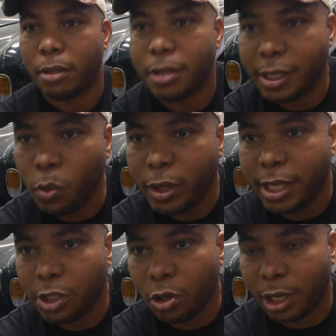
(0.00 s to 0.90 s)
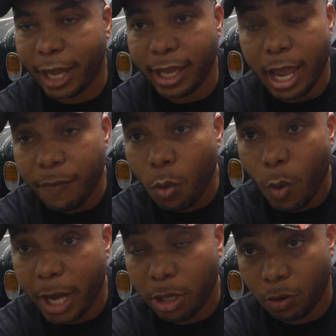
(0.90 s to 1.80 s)
this is what things should look like even
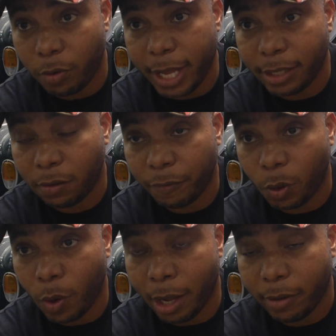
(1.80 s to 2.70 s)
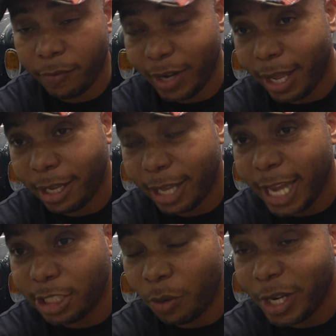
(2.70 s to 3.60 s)
when you race after a while. Even
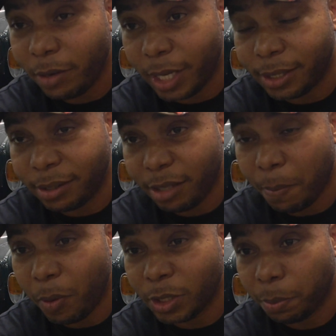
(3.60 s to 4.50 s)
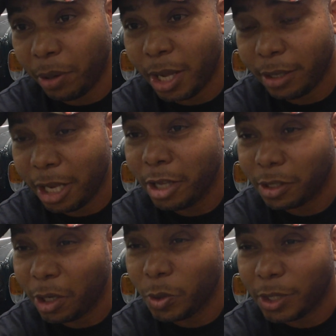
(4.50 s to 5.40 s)
AJ, when he races, he pulls his plug, it looks
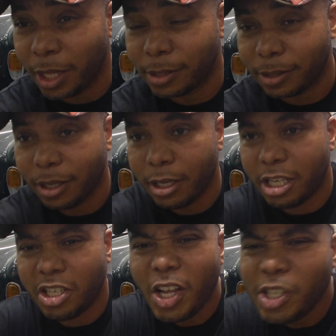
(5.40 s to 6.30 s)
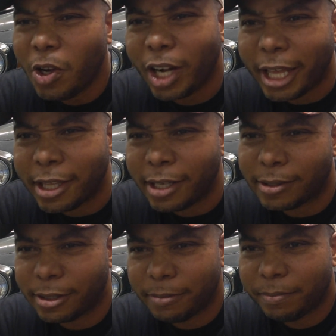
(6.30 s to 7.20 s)
close to this. It doesn't look like
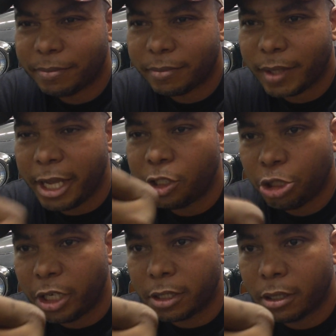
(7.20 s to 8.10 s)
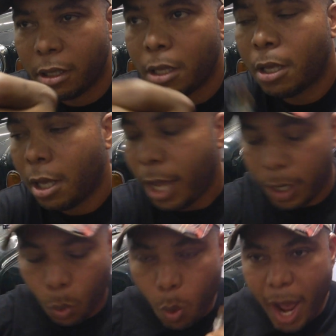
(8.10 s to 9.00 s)
this. Okay, it shouldn't.
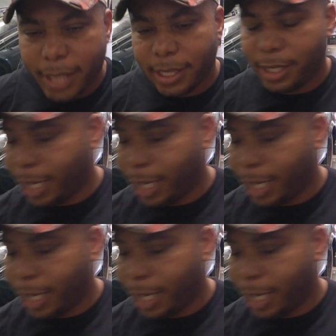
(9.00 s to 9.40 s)
And why is that the